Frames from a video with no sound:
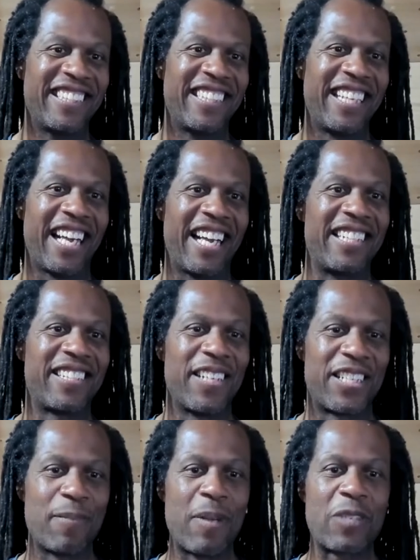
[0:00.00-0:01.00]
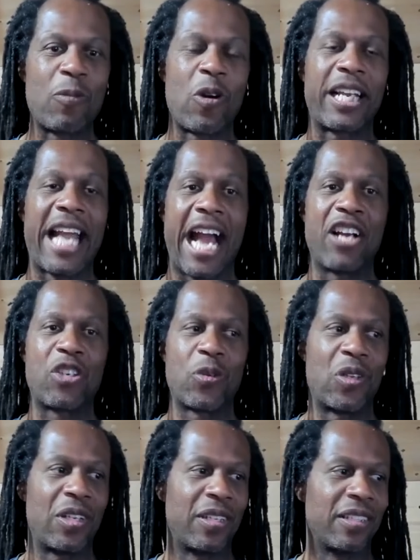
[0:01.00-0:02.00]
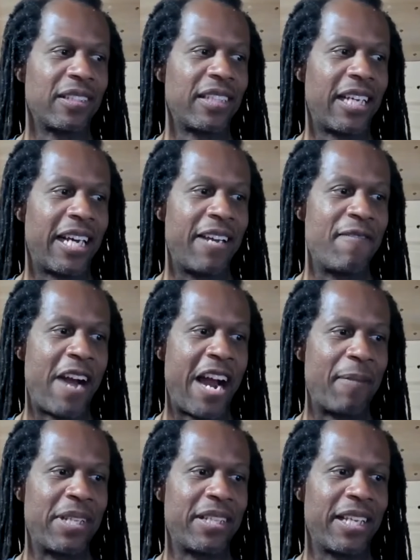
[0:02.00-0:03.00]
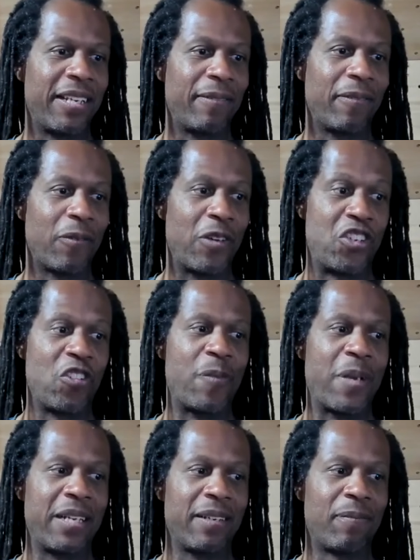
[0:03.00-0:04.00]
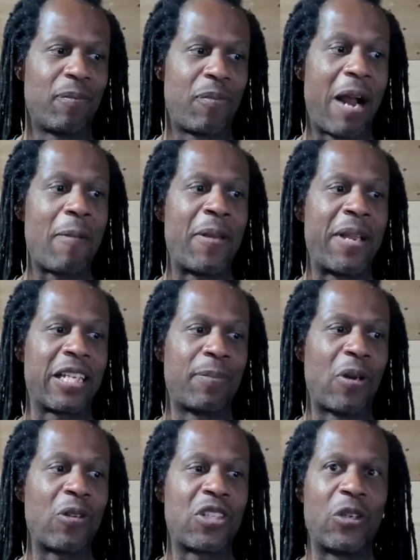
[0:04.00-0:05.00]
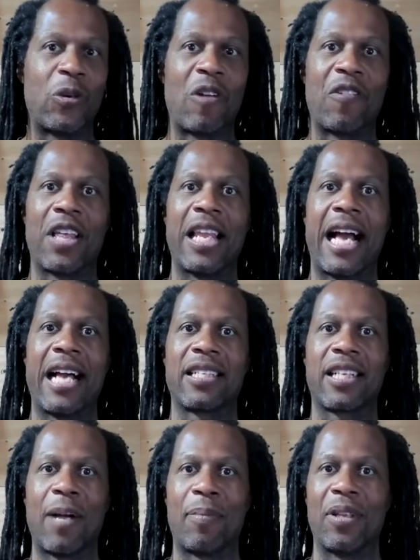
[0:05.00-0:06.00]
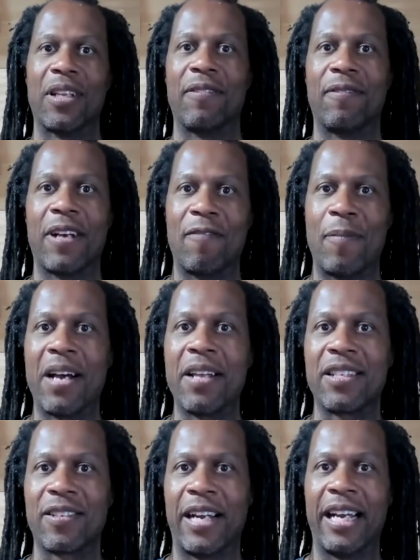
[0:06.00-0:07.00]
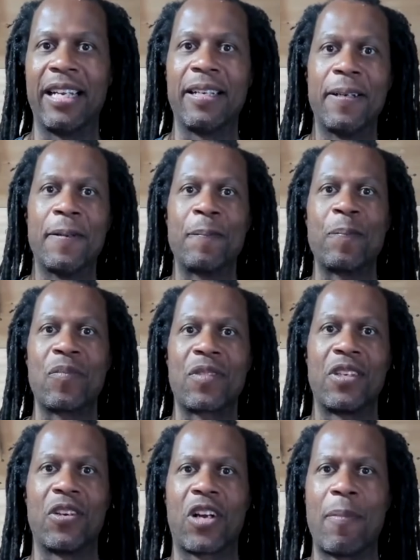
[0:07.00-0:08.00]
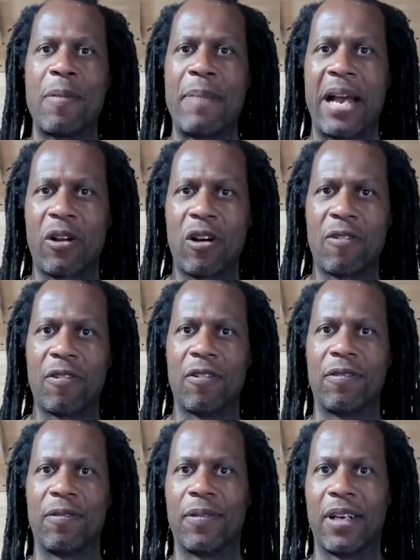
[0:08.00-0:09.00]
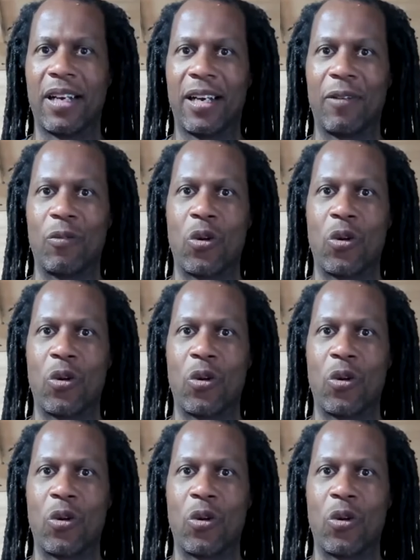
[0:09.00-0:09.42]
Yeah, It's, it's, a much more casual uh, environment than what you've been probably exposed to over the last couple of, of months, right? You're coming back off yeah, of for sure.